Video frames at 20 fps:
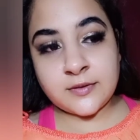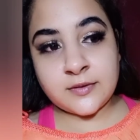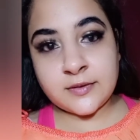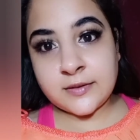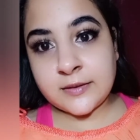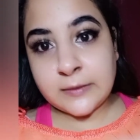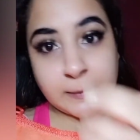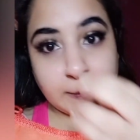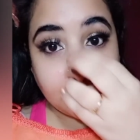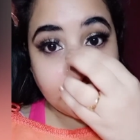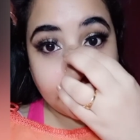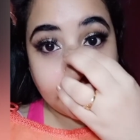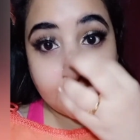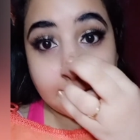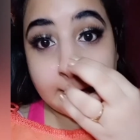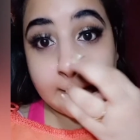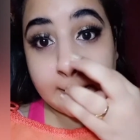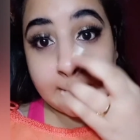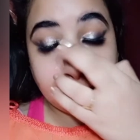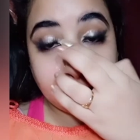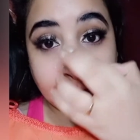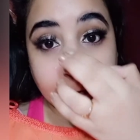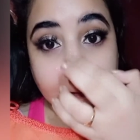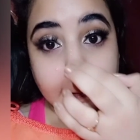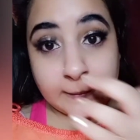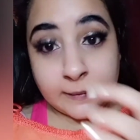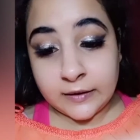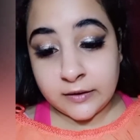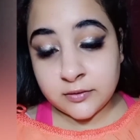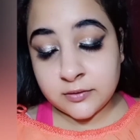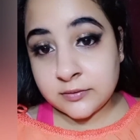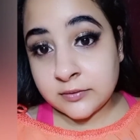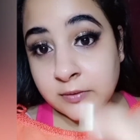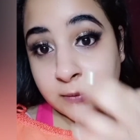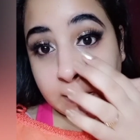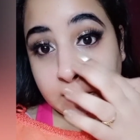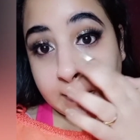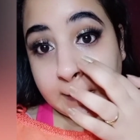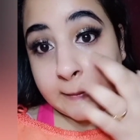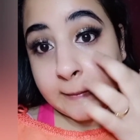you should be using, it
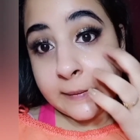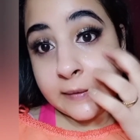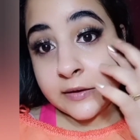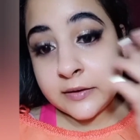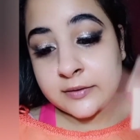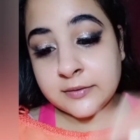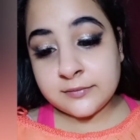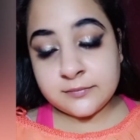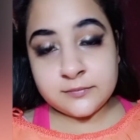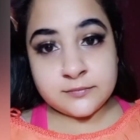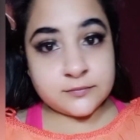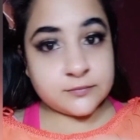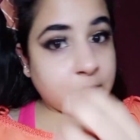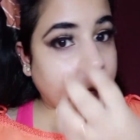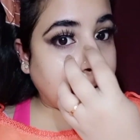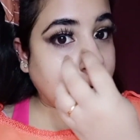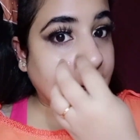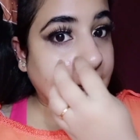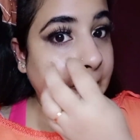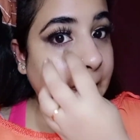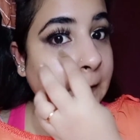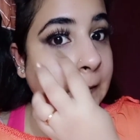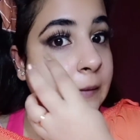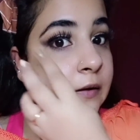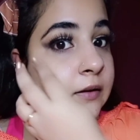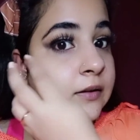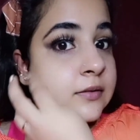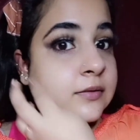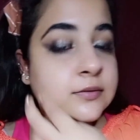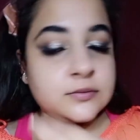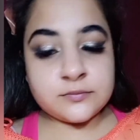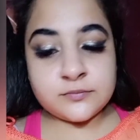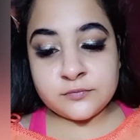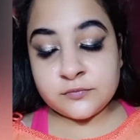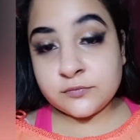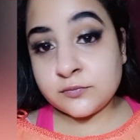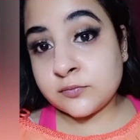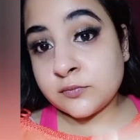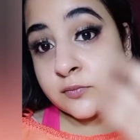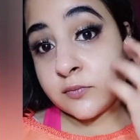should always be a silicone based
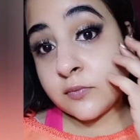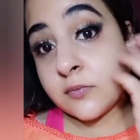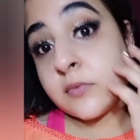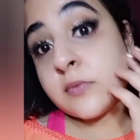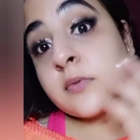primer.